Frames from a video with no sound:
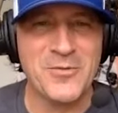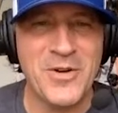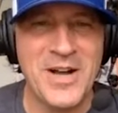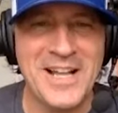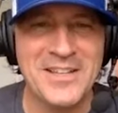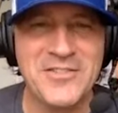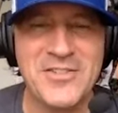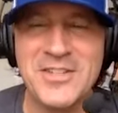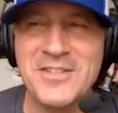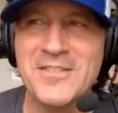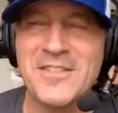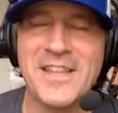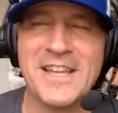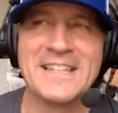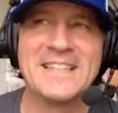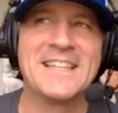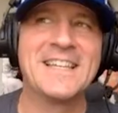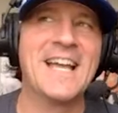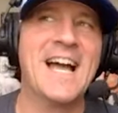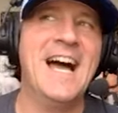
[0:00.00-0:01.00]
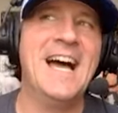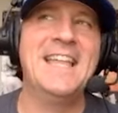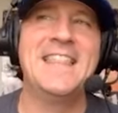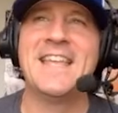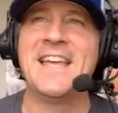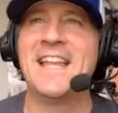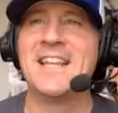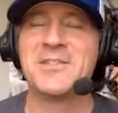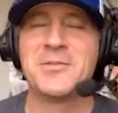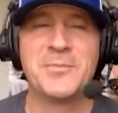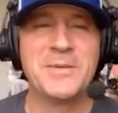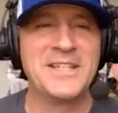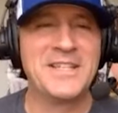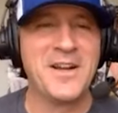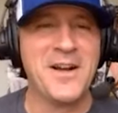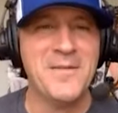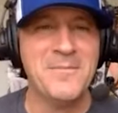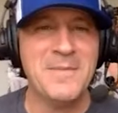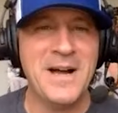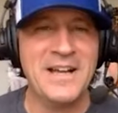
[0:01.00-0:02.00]
watching like the guy that has
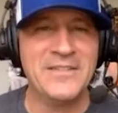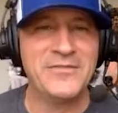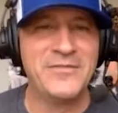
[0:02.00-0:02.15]
become my